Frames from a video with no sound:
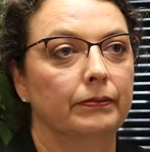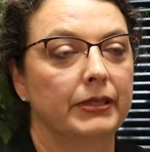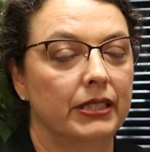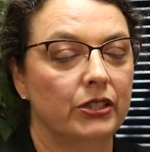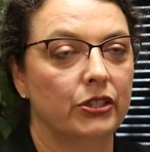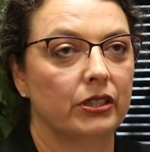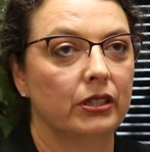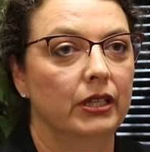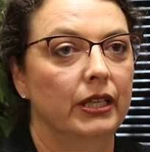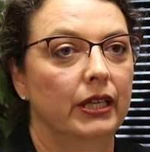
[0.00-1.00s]
petition,
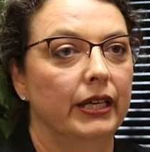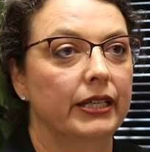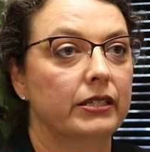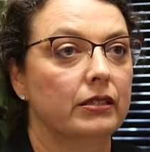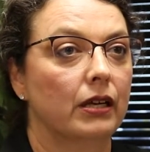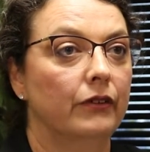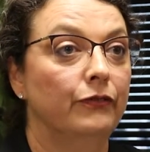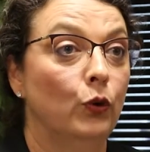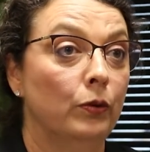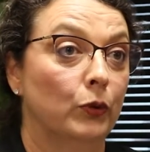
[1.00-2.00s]
is a
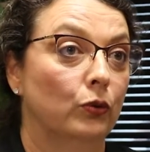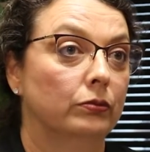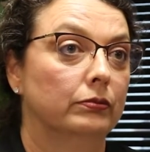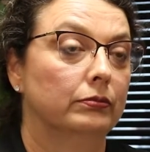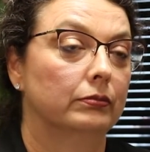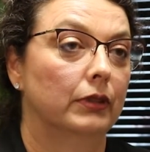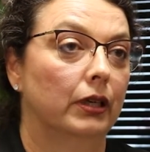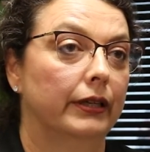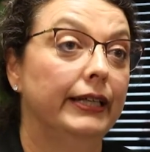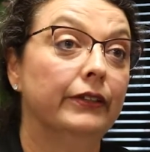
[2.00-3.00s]
formal
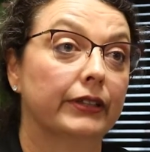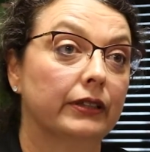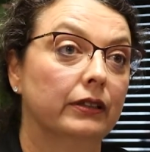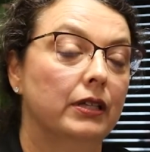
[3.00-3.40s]
hearing.